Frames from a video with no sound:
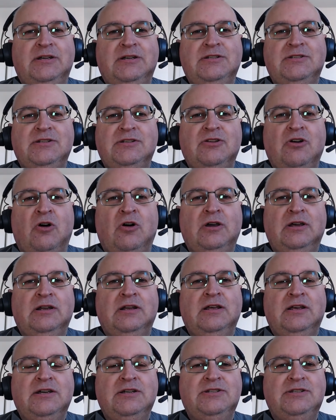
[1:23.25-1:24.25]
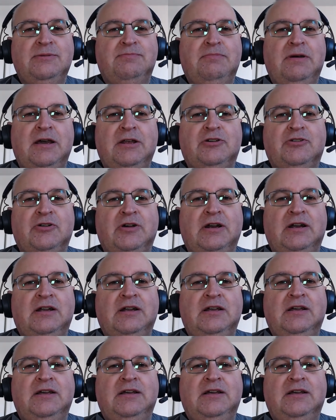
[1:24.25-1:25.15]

Is it oil? Is it petrol?